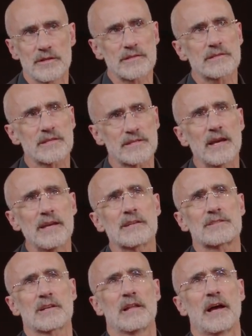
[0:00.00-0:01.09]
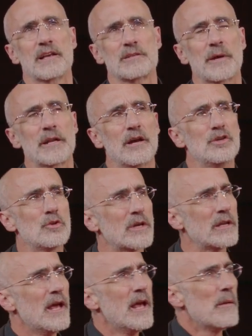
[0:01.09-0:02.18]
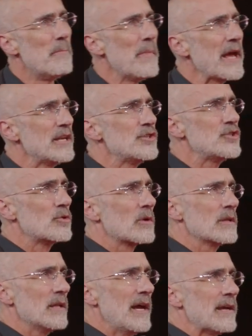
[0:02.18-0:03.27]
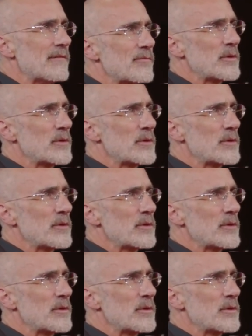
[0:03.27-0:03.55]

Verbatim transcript: this is a science class about how you can manage your life,